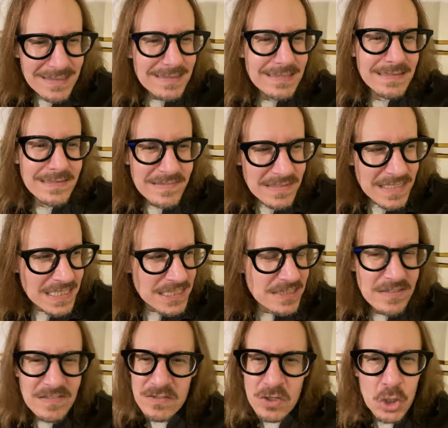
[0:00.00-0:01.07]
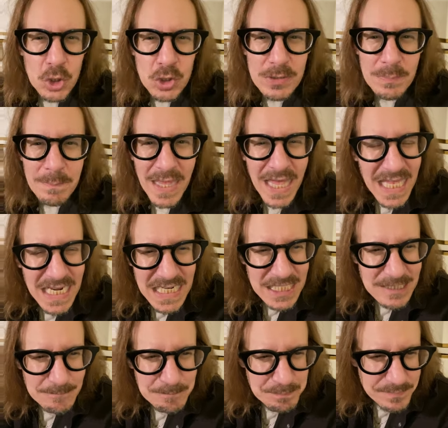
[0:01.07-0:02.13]
listening to these old men,
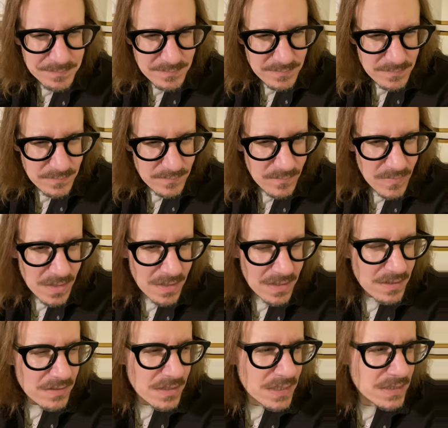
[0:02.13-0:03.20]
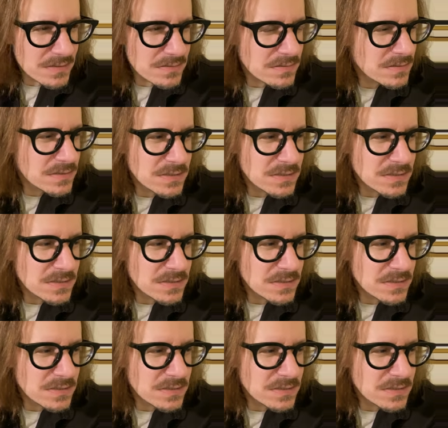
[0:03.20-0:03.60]
you know.